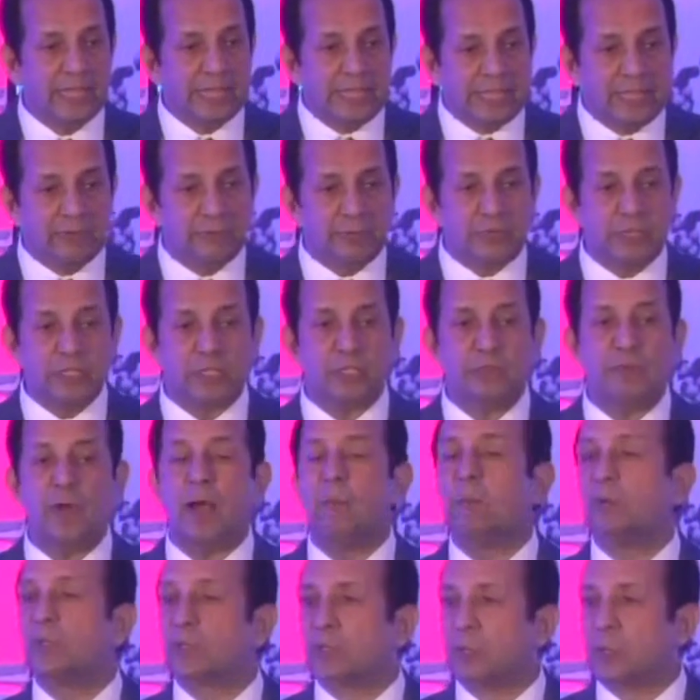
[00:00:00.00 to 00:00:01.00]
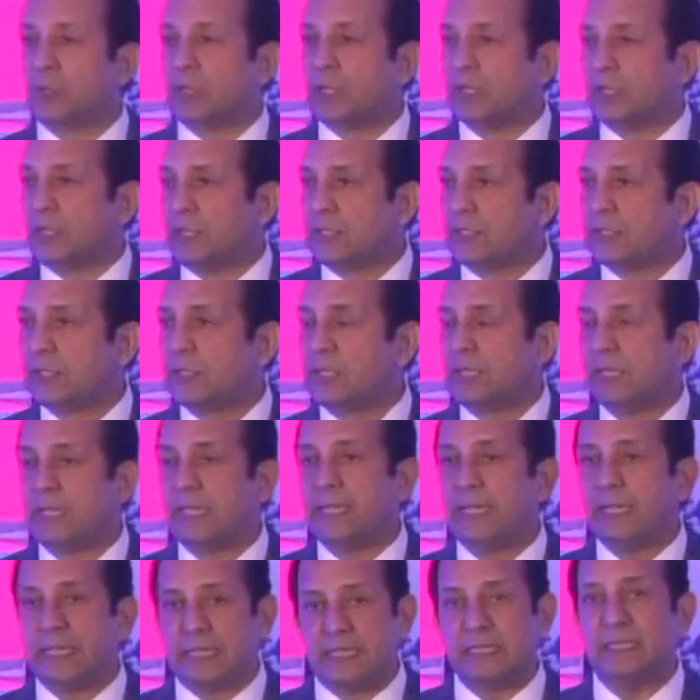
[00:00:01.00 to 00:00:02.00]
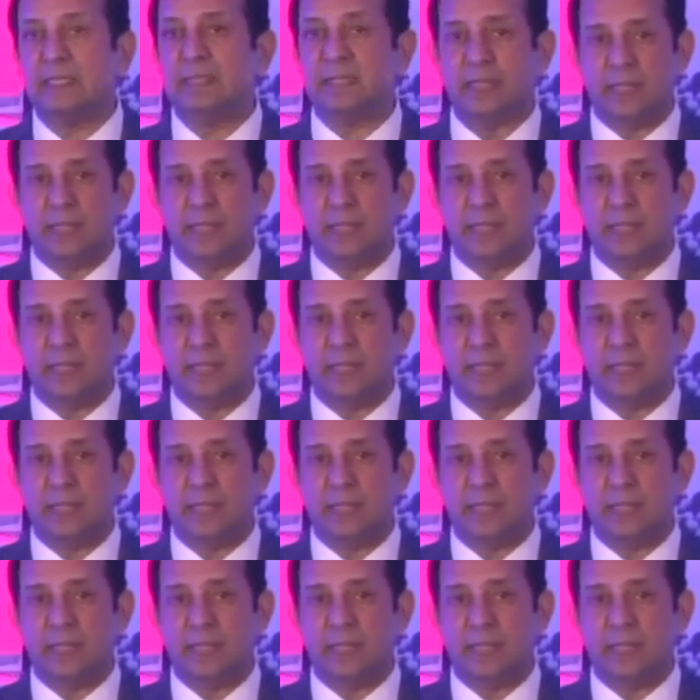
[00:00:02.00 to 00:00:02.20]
if it is pharmaceuticals, it is